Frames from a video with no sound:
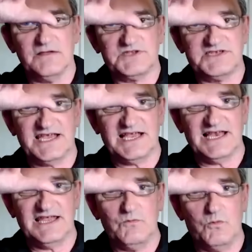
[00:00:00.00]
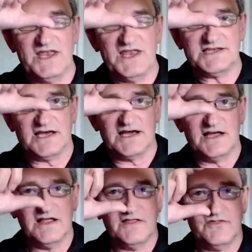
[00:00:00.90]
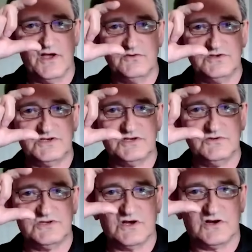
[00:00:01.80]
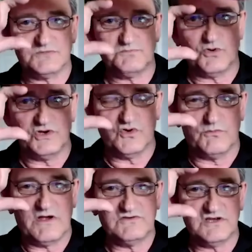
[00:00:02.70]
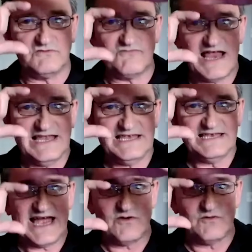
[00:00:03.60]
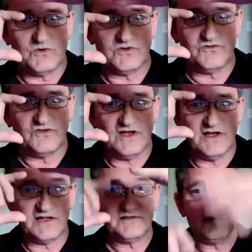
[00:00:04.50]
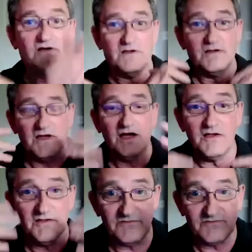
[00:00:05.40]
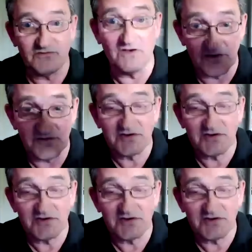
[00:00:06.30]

particularly in winter, those two stars point almost directly downwards at certain